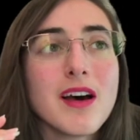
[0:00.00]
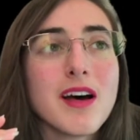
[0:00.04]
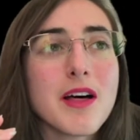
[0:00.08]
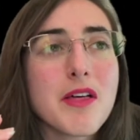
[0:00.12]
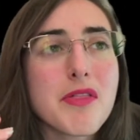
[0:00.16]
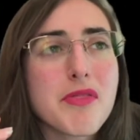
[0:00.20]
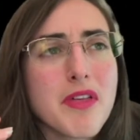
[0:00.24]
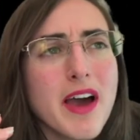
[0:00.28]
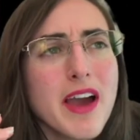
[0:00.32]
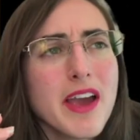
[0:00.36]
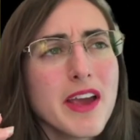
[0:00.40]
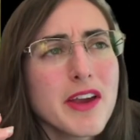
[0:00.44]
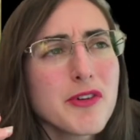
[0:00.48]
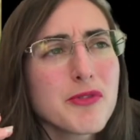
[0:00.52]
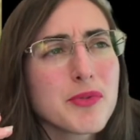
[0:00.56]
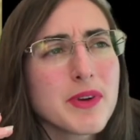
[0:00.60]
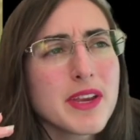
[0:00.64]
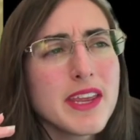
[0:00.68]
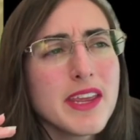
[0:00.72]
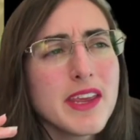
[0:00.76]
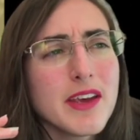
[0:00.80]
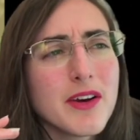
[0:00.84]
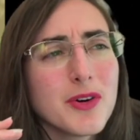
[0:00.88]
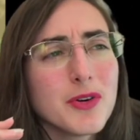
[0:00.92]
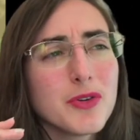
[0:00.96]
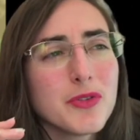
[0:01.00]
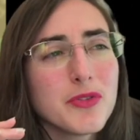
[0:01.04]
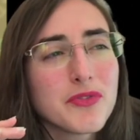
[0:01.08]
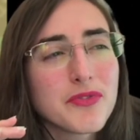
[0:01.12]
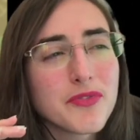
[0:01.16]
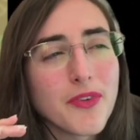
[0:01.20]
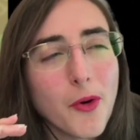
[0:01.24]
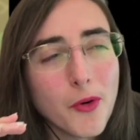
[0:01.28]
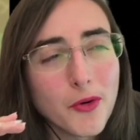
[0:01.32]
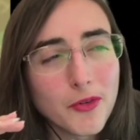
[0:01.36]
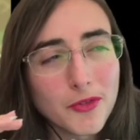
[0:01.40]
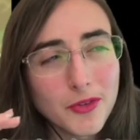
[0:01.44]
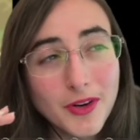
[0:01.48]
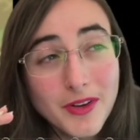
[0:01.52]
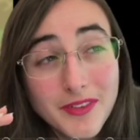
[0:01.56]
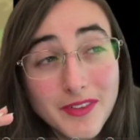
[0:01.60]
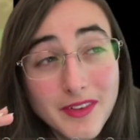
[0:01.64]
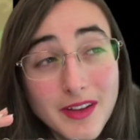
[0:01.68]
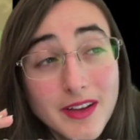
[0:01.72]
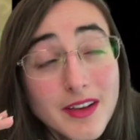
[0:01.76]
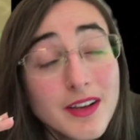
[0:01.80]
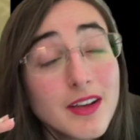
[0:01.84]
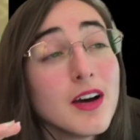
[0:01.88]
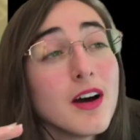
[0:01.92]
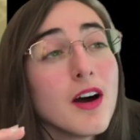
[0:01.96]
Thyreophorus
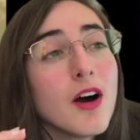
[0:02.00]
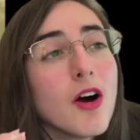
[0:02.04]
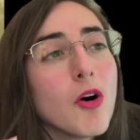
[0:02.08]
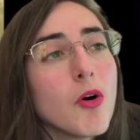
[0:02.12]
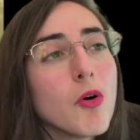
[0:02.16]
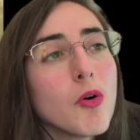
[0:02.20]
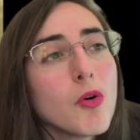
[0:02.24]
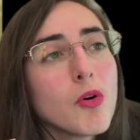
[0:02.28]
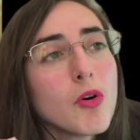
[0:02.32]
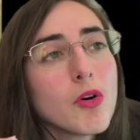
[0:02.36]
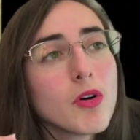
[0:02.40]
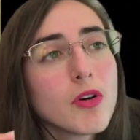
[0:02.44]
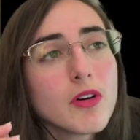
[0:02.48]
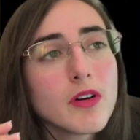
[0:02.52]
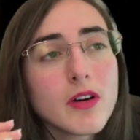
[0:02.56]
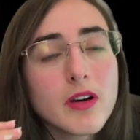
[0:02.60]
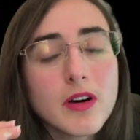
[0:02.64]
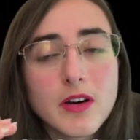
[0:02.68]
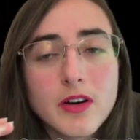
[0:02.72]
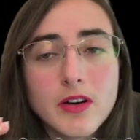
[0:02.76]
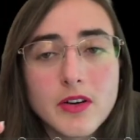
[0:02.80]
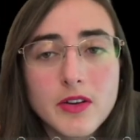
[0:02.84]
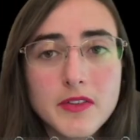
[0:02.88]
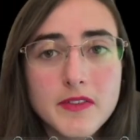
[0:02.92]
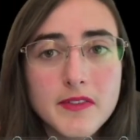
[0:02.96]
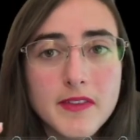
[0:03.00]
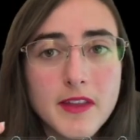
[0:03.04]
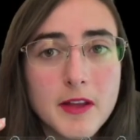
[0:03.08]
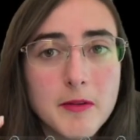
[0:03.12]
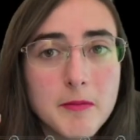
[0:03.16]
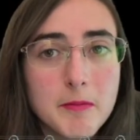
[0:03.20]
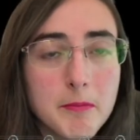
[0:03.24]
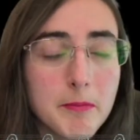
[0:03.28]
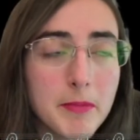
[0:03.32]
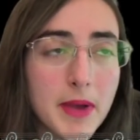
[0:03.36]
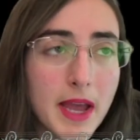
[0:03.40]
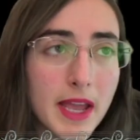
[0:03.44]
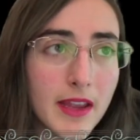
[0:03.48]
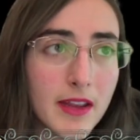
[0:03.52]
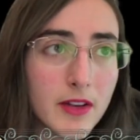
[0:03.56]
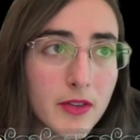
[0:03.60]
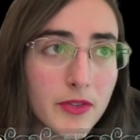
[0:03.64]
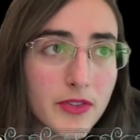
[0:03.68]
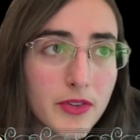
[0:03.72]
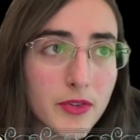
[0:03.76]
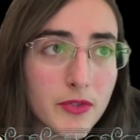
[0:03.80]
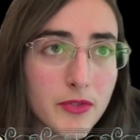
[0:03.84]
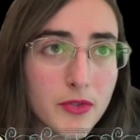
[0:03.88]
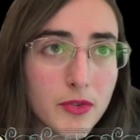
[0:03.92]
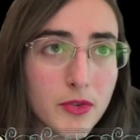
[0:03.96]
or a stem
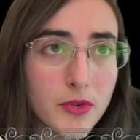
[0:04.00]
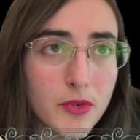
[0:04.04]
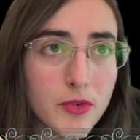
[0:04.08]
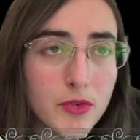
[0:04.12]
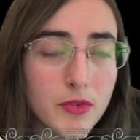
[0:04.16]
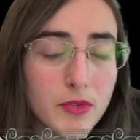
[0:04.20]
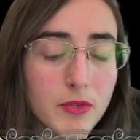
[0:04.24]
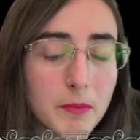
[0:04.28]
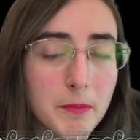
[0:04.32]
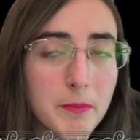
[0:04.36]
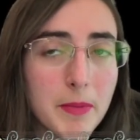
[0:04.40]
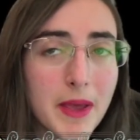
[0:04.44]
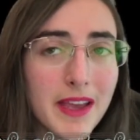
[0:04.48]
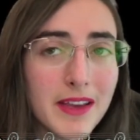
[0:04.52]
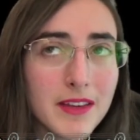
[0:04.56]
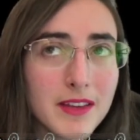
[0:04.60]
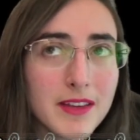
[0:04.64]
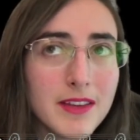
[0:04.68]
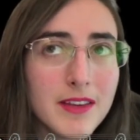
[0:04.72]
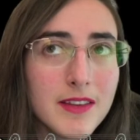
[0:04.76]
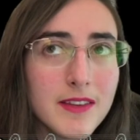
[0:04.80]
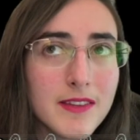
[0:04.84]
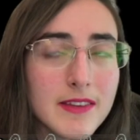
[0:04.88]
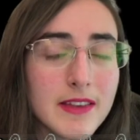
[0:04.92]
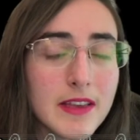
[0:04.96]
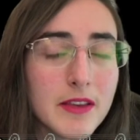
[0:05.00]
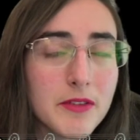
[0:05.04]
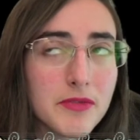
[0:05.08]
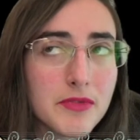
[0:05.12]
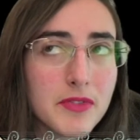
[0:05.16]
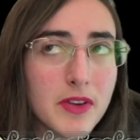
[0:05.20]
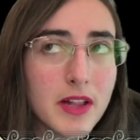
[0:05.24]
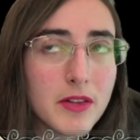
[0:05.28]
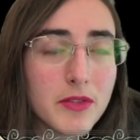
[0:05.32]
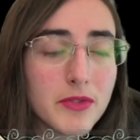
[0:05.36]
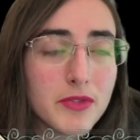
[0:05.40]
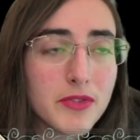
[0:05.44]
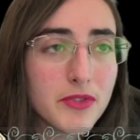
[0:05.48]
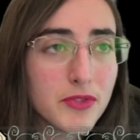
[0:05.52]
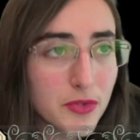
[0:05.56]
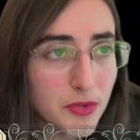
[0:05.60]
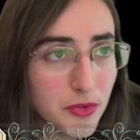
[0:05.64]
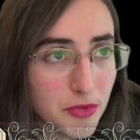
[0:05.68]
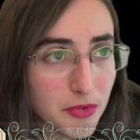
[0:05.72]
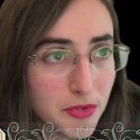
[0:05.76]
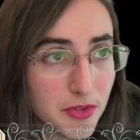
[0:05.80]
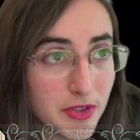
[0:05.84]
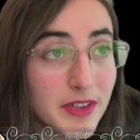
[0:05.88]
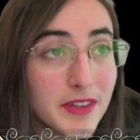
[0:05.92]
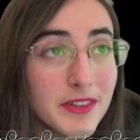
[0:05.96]

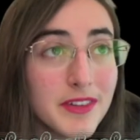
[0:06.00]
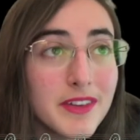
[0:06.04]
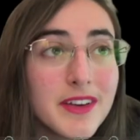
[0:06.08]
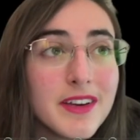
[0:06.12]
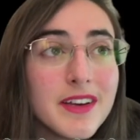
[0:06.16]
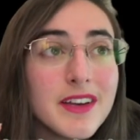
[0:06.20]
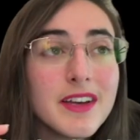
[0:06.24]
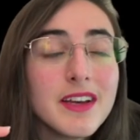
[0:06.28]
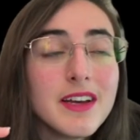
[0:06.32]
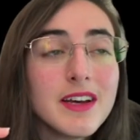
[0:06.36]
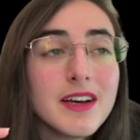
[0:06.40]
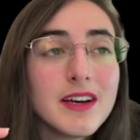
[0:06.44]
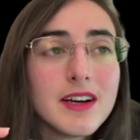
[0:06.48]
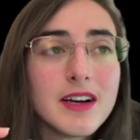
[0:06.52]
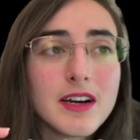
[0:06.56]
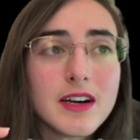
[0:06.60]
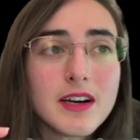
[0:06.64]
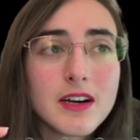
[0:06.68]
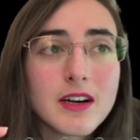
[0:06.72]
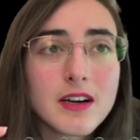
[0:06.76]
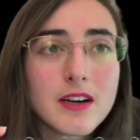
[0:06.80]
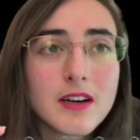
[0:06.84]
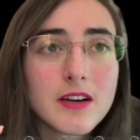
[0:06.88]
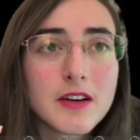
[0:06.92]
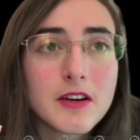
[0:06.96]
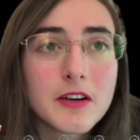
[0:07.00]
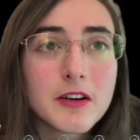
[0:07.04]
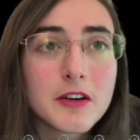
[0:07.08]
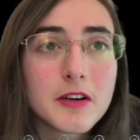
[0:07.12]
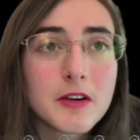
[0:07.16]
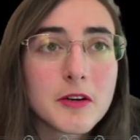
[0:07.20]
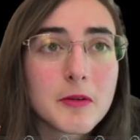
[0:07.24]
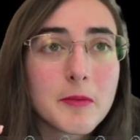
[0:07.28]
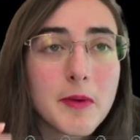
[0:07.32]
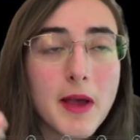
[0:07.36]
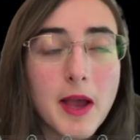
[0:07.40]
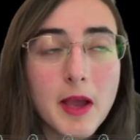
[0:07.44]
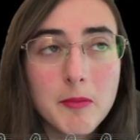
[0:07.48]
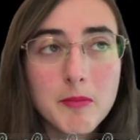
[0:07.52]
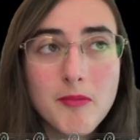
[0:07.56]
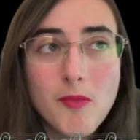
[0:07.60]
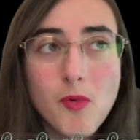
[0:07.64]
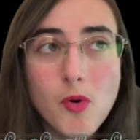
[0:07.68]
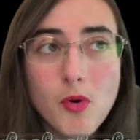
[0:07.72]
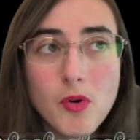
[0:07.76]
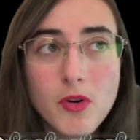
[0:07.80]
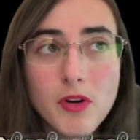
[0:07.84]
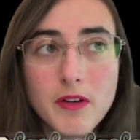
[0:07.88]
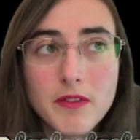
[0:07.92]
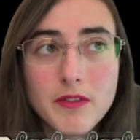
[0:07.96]
Pachycephalosaurian. I'm
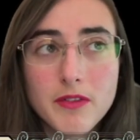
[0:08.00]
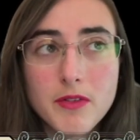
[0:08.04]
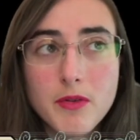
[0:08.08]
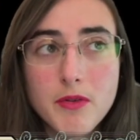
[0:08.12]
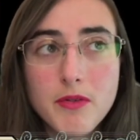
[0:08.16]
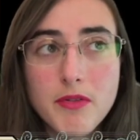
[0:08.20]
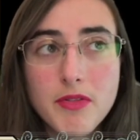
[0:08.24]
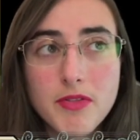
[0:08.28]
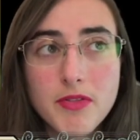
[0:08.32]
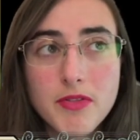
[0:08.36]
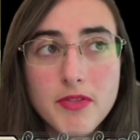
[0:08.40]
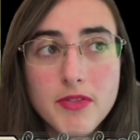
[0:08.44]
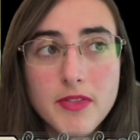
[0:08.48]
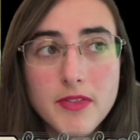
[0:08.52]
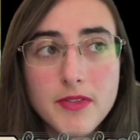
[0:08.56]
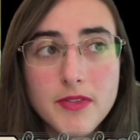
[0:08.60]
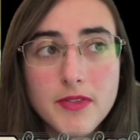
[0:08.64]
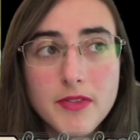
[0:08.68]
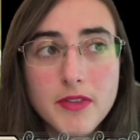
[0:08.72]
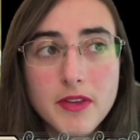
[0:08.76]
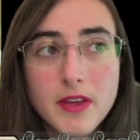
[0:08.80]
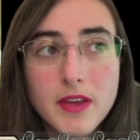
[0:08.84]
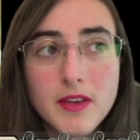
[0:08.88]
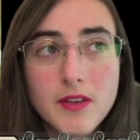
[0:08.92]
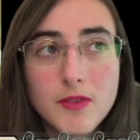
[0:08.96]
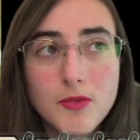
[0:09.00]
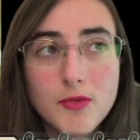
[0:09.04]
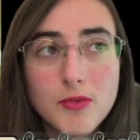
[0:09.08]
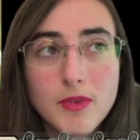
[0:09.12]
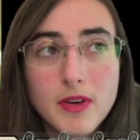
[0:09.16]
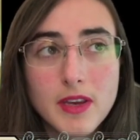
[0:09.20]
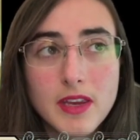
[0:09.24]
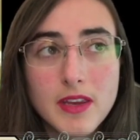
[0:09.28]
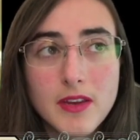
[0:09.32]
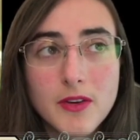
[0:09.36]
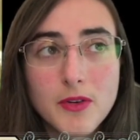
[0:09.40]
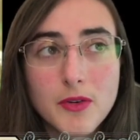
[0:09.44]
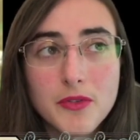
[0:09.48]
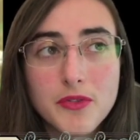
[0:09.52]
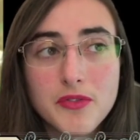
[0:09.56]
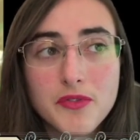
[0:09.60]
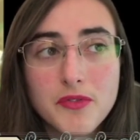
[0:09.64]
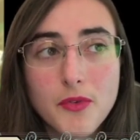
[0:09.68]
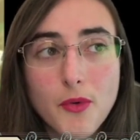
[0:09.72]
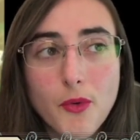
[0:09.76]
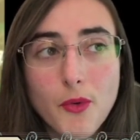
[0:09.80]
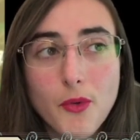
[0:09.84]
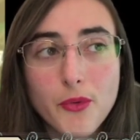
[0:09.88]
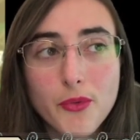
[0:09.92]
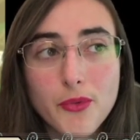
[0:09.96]
more of a
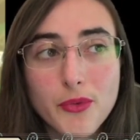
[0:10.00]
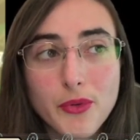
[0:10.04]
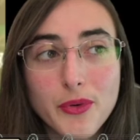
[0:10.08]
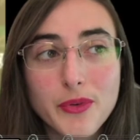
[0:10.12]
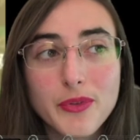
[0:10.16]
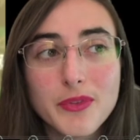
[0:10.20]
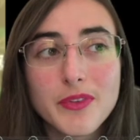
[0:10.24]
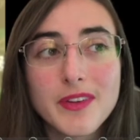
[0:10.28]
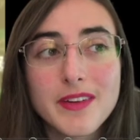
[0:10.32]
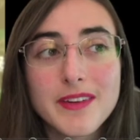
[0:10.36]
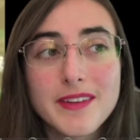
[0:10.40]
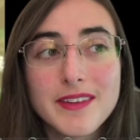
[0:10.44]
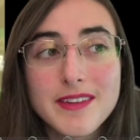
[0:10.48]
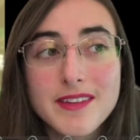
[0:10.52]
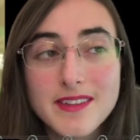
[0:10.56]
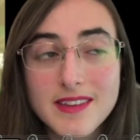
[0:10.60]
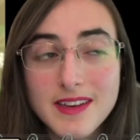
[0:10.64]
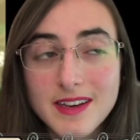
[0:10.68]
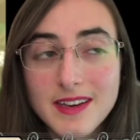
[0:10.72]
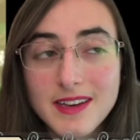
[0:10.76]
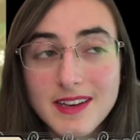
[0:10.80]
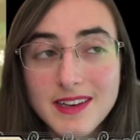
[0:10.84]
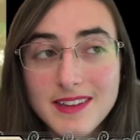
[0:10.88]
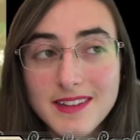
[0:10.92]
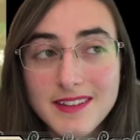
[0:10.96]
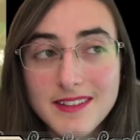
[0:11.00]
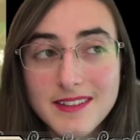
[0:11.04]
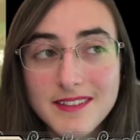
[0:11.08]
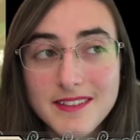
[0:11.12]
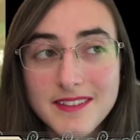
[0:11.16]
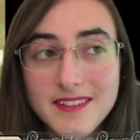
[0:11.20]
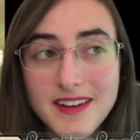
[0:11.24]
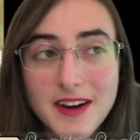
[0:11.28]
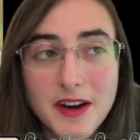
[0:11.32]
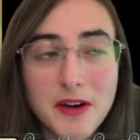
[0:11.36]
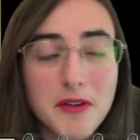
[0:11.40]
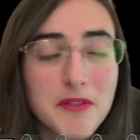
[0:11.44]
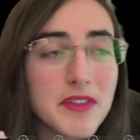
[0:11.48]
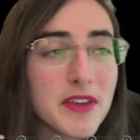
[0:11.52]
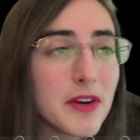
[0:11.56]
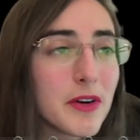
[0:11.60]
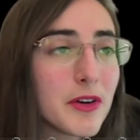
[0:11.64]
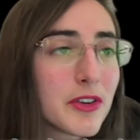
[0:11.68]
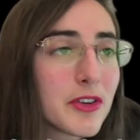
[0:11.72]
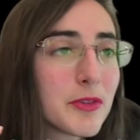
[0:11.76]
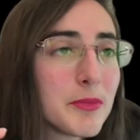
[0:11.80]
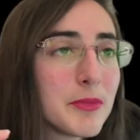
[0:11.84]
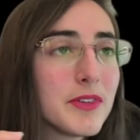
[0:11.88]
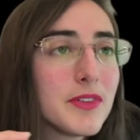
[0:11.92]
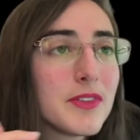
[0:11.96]
Thyreophorus side of the
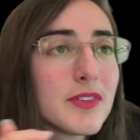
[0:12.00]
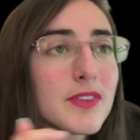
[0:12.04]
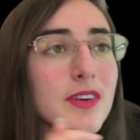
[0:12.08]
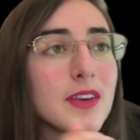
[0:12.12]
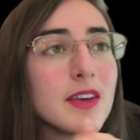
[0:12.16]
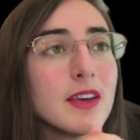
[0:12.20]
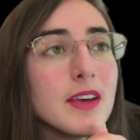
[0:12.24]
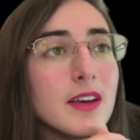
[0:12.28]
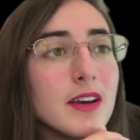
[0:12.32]
argument.